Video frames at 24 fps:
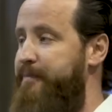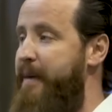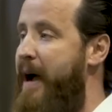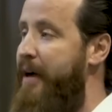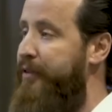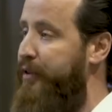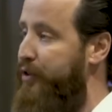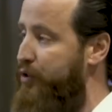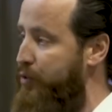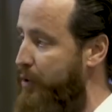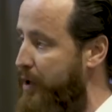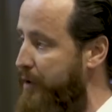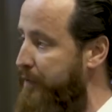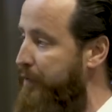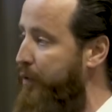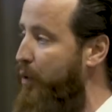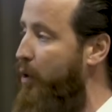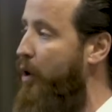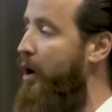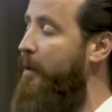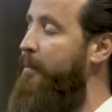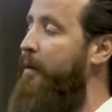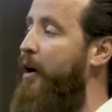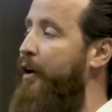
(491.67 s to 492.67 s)
Matthew
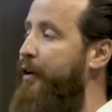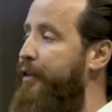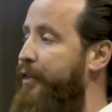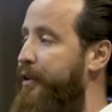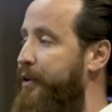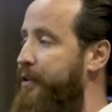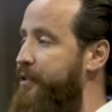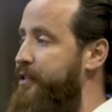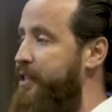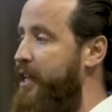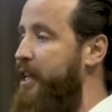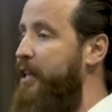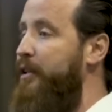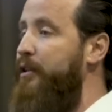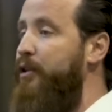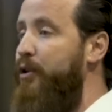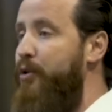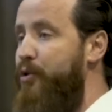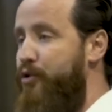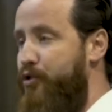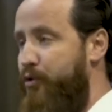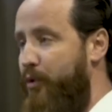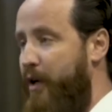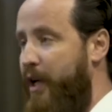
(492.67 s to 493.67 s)
24, Mark 13,
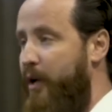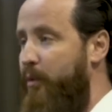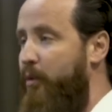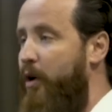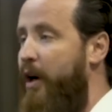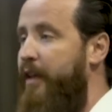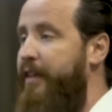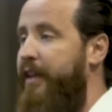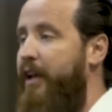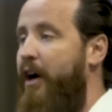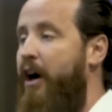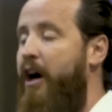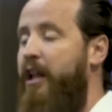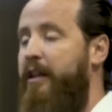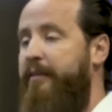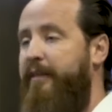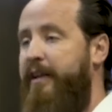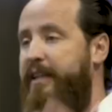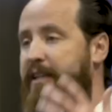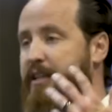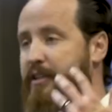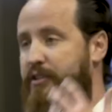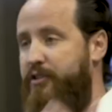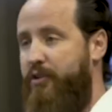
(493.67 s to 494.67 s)
Luke 21, the
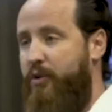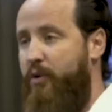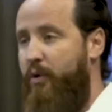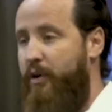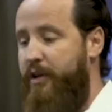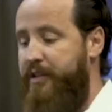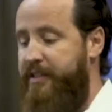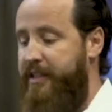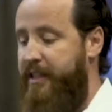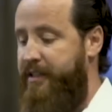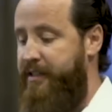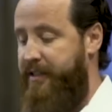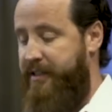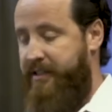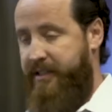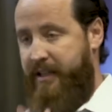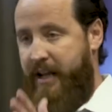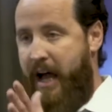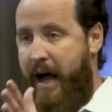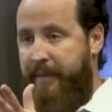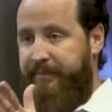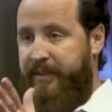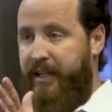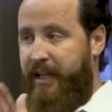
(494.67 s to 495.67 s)
Olivet Discourse, that's the
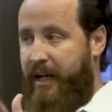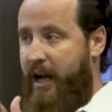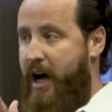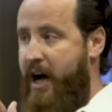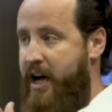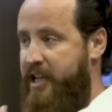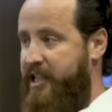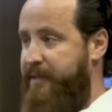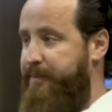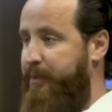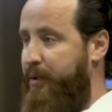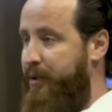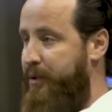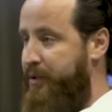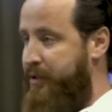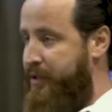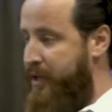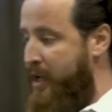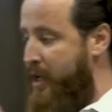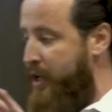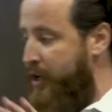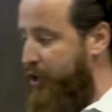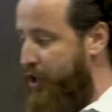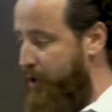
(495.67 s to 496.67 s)
Synoptic Gospels.
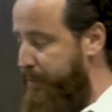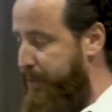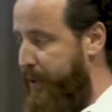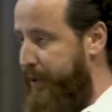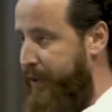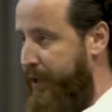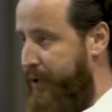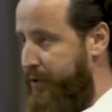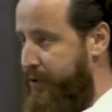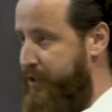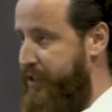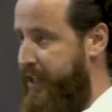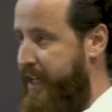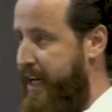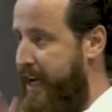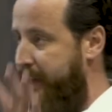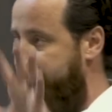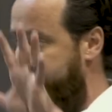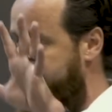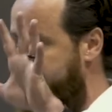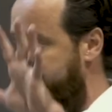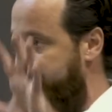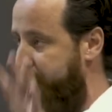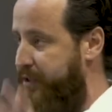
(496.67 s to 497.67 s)
You put those
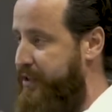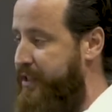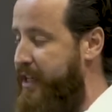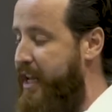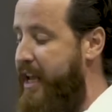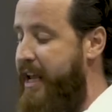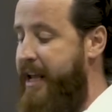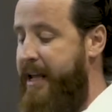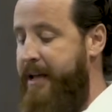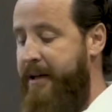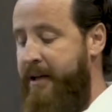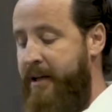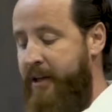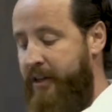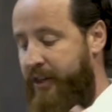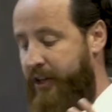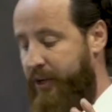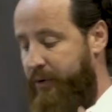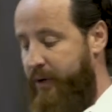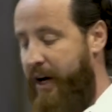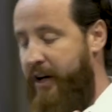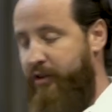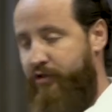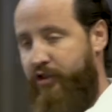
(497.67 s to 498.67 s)
together, you'll see
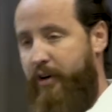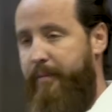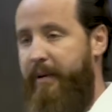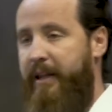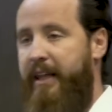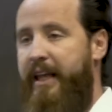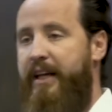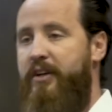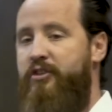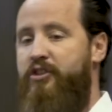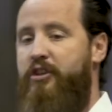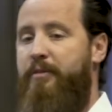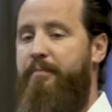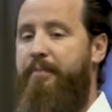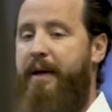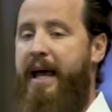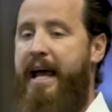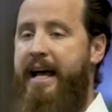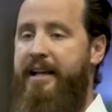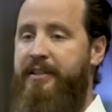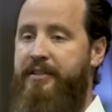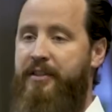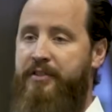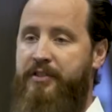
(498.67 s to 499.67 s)
the Great Tribulation
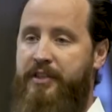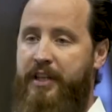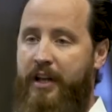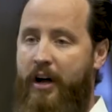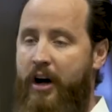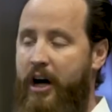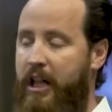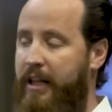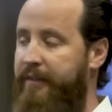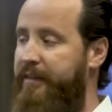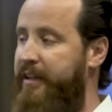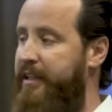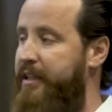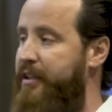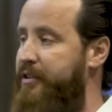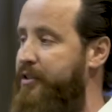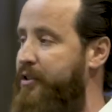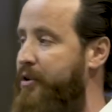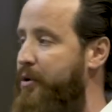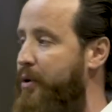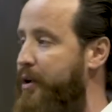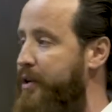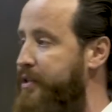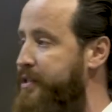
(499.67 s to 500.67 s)
passage, the Olivet
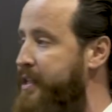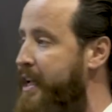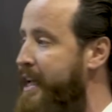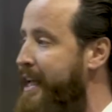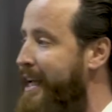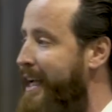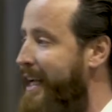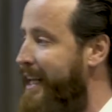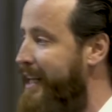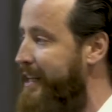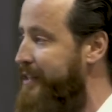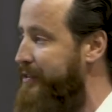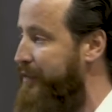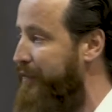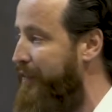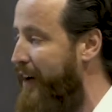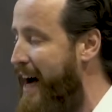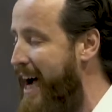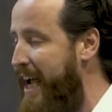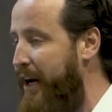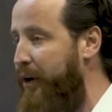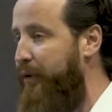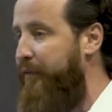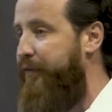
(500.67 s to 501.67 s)
Discourse. And it's
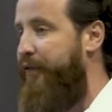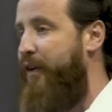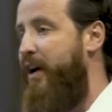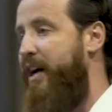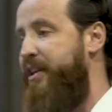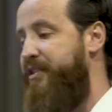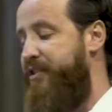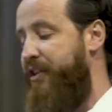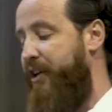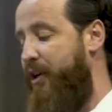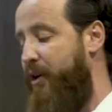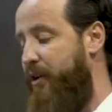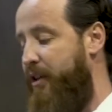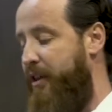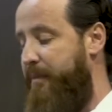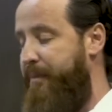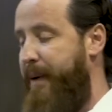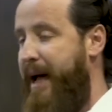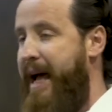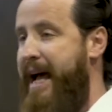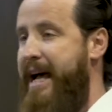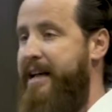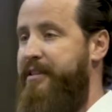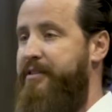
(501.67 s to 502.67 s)
vital for us to go to the
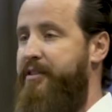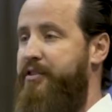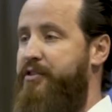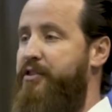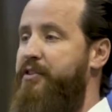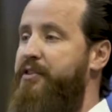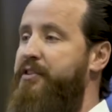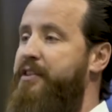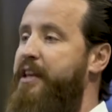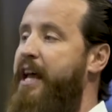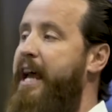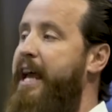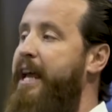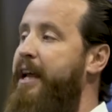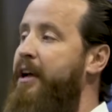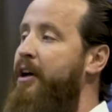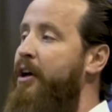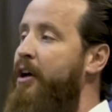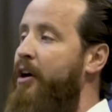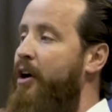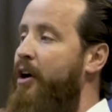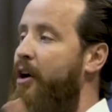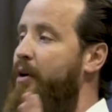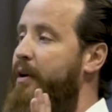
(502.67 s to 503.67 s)
passage and say,
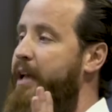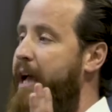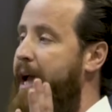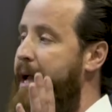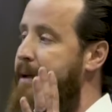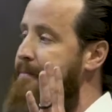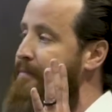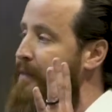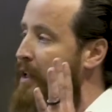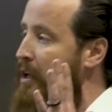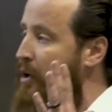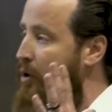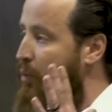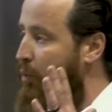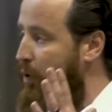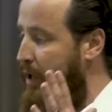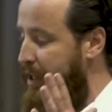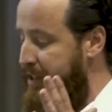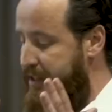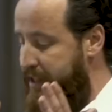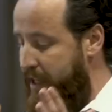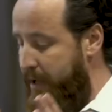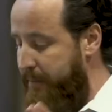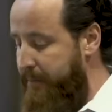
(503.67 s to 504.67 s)
okay, what
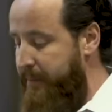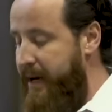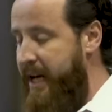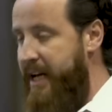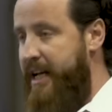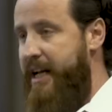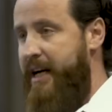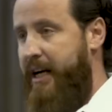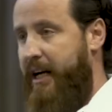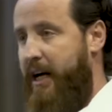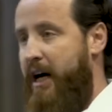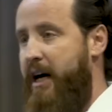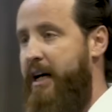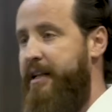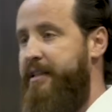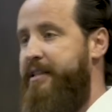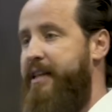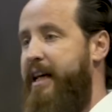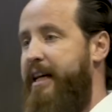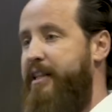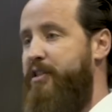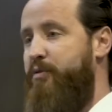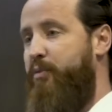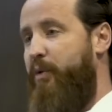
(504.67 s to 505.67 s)
is the immediate
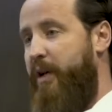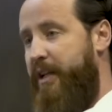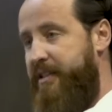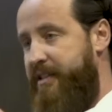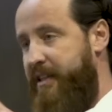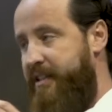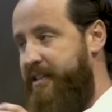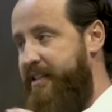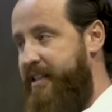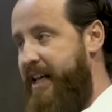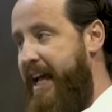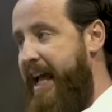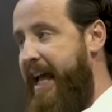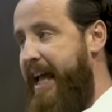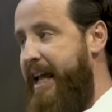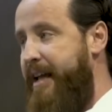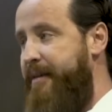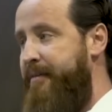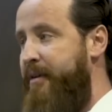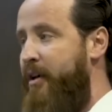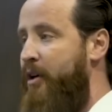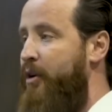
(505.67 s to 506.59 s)
context? What does it say?